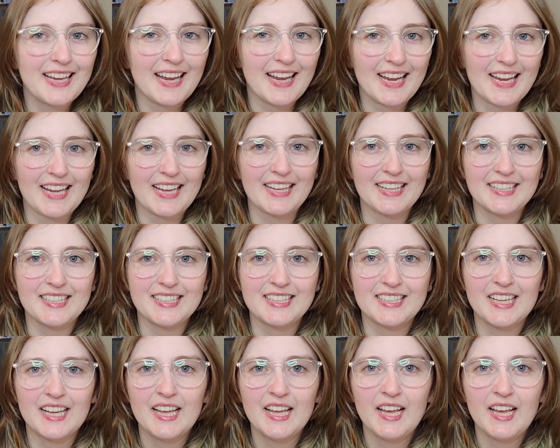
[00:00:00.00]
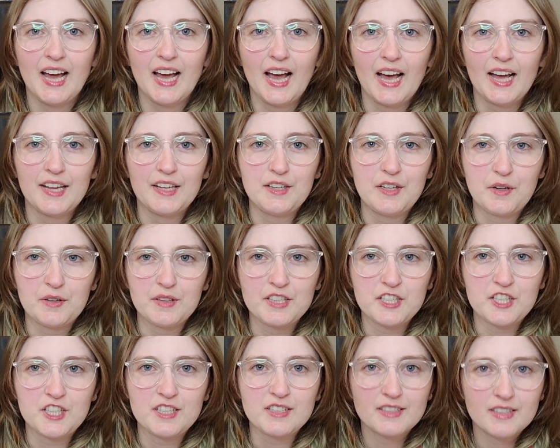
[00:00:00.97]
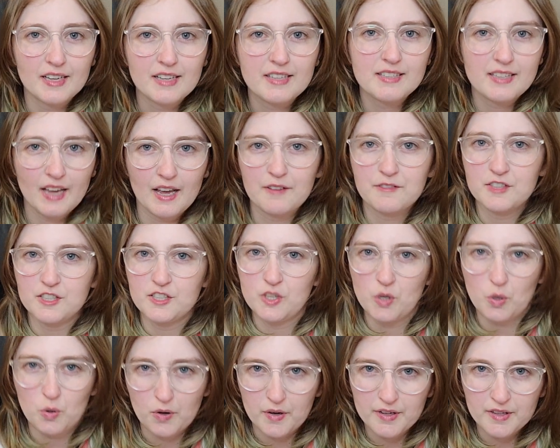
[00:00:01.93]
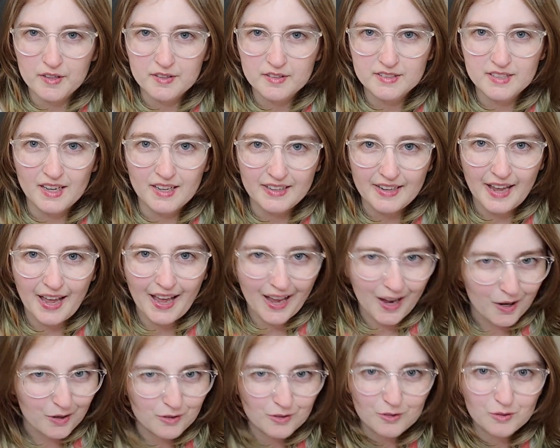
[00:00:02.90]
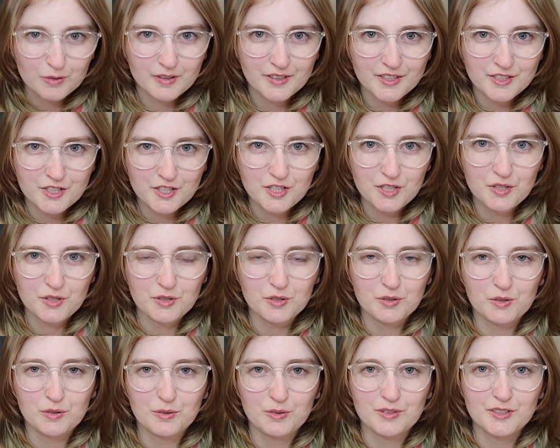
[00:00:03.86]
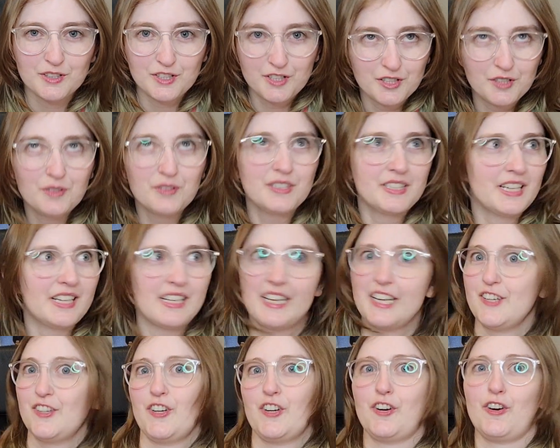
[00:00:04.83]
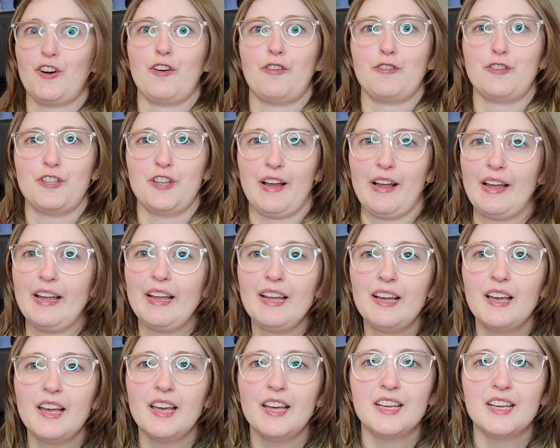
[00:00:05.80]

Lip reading: and I know that she does have tutorials on how to do Tunisian crochet.